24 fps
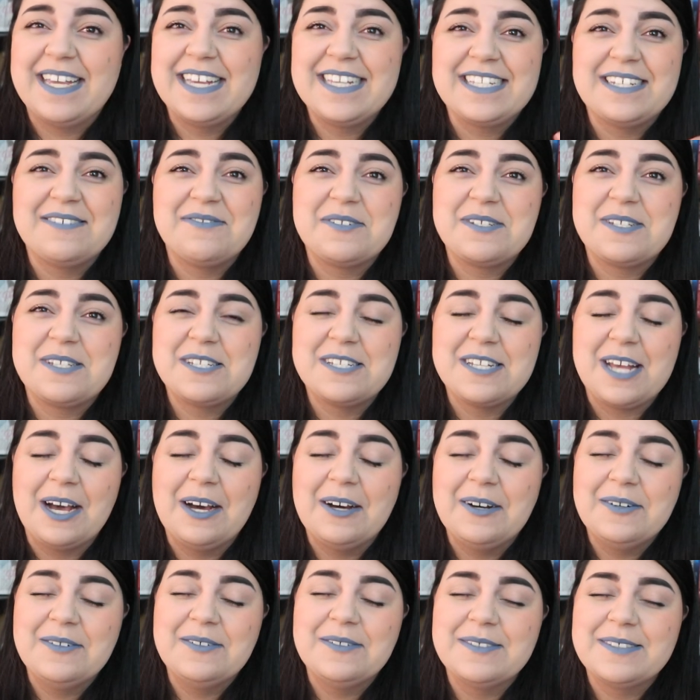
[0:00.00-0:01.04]
because it was
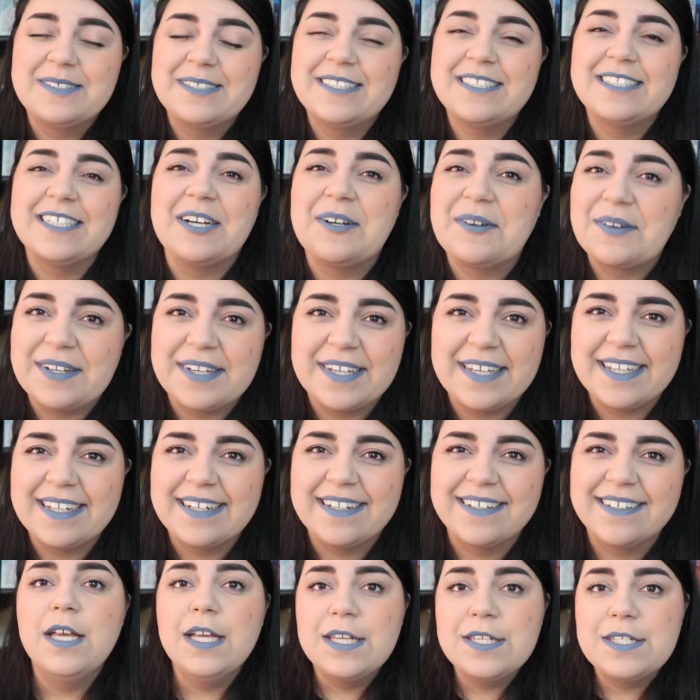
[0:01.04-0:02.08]
so so
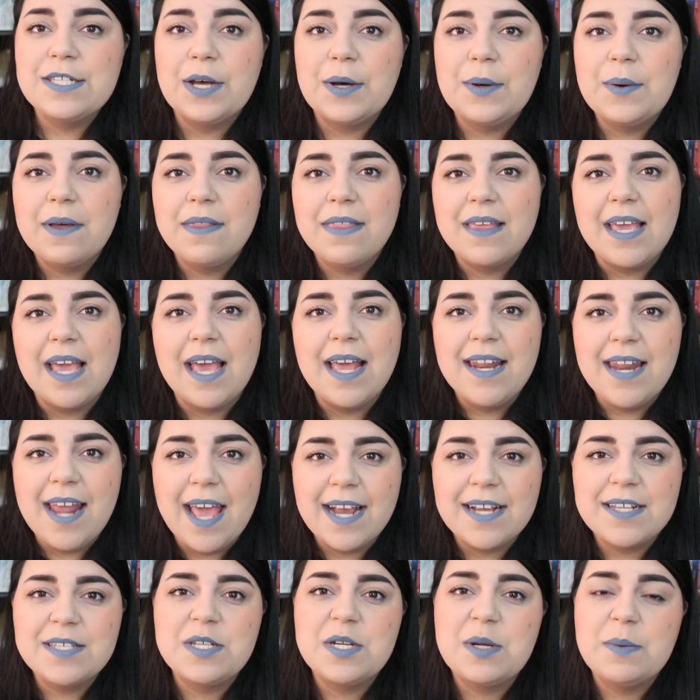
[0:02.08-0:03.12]
good. So the
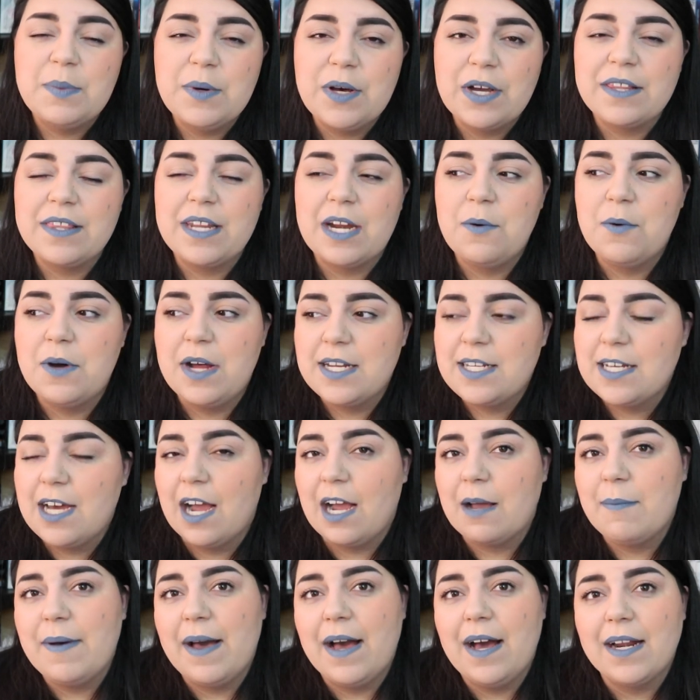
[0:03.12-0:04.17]
next book that I want to
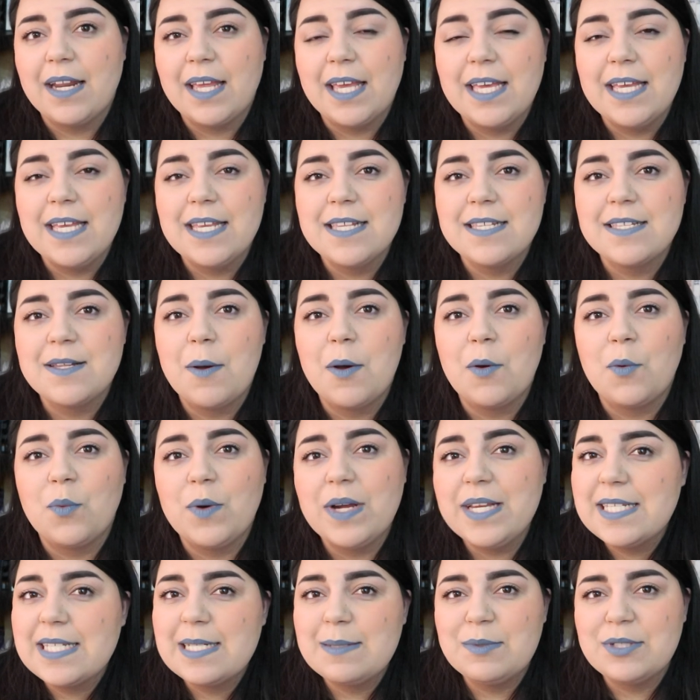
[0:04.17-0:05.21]
talk about is
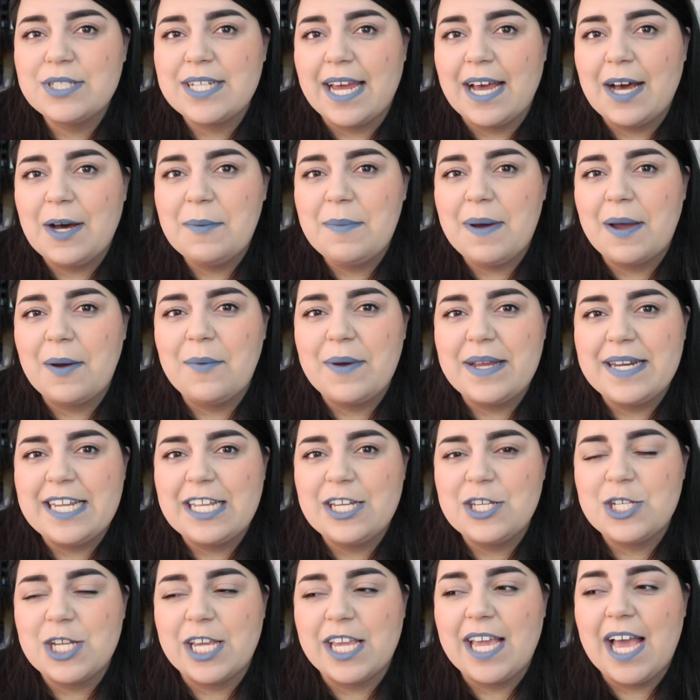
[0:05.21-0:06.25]
Reasonable Doubt by
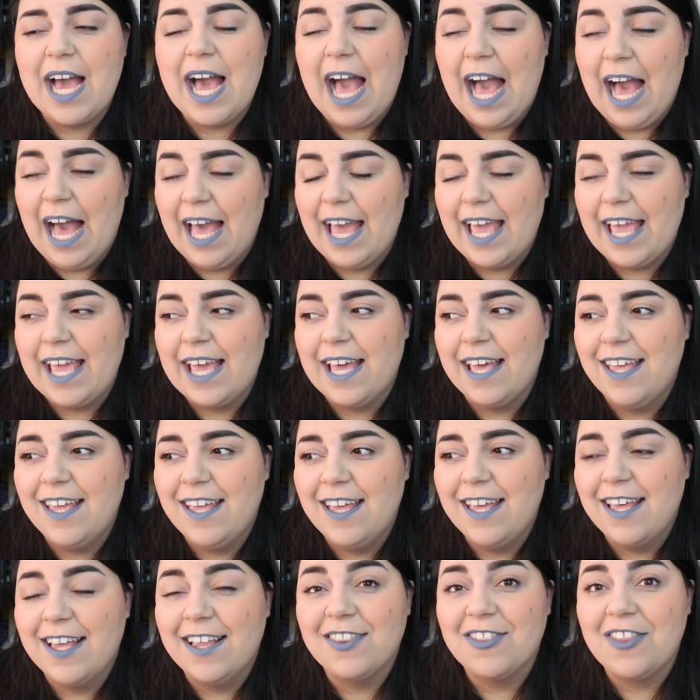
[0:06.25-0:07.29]
Whitney G. I
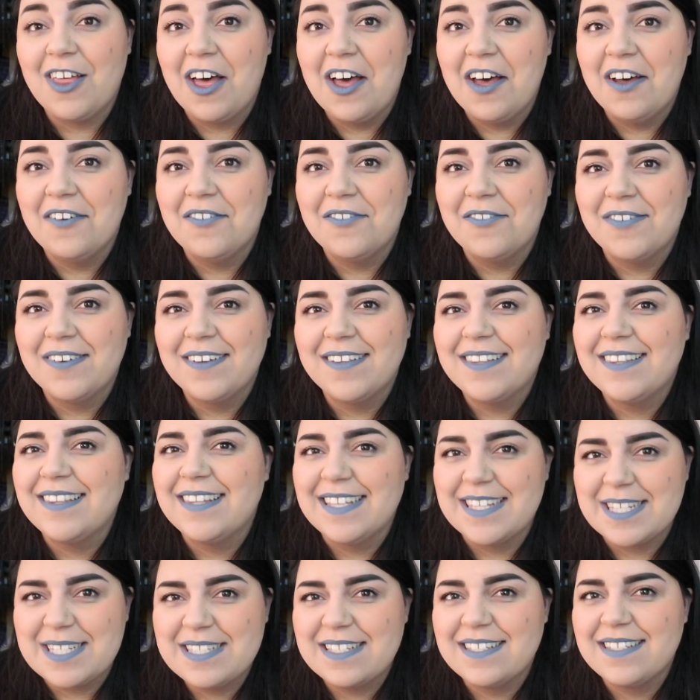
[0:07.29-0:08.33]
love
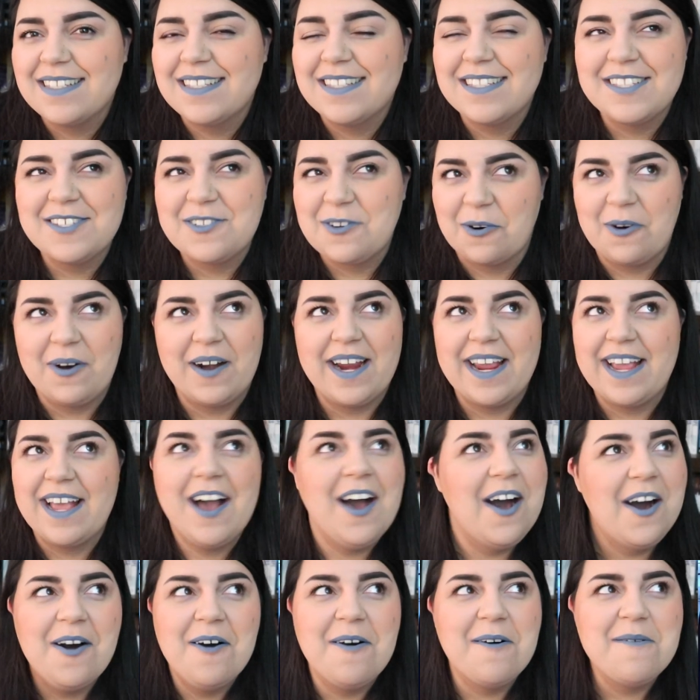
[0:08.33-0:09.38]
this story.
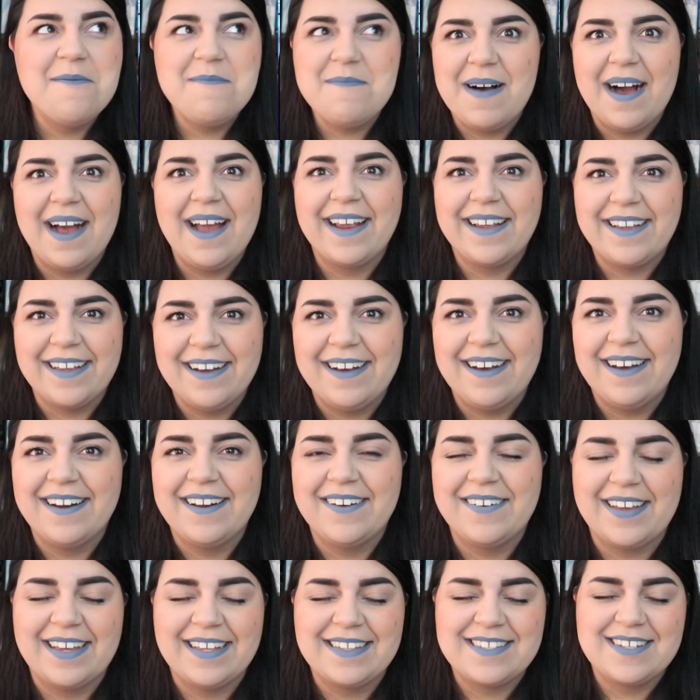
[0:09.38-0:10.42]
Oh my god.
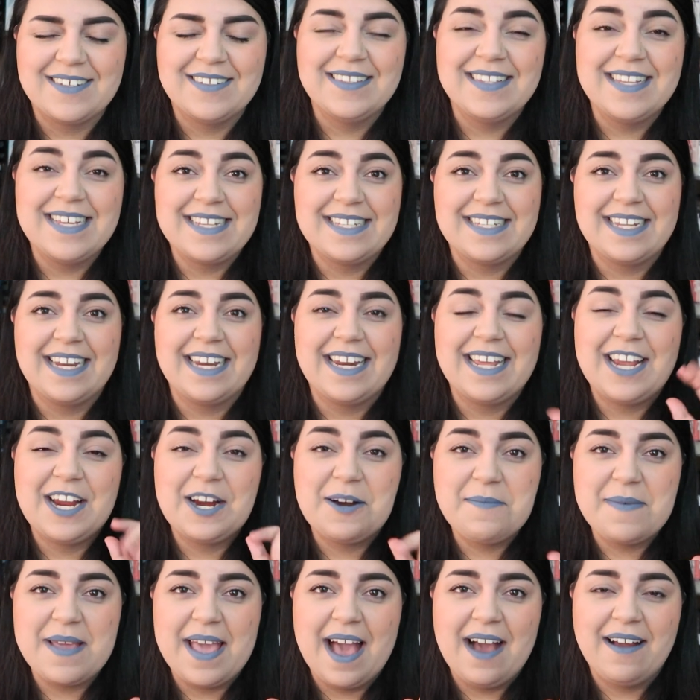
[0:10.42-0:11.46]
Okay, so listen,
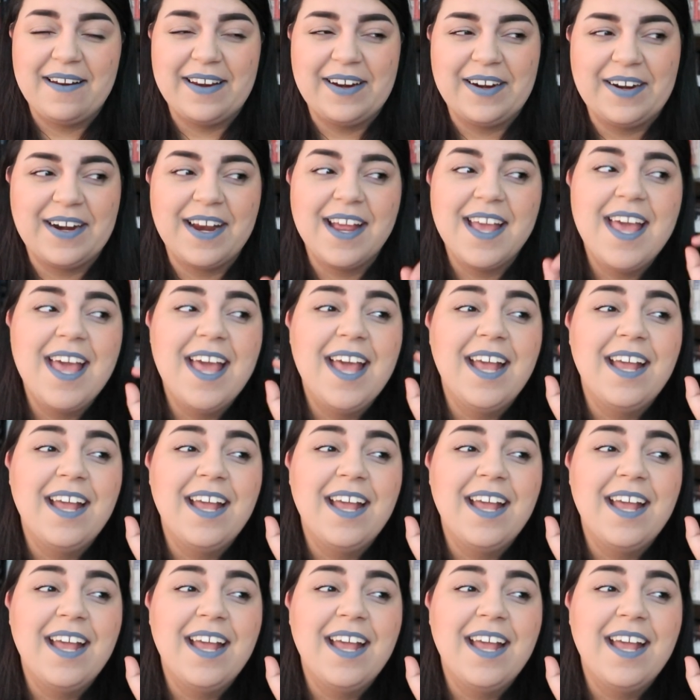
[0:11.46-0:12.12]
hear me out here.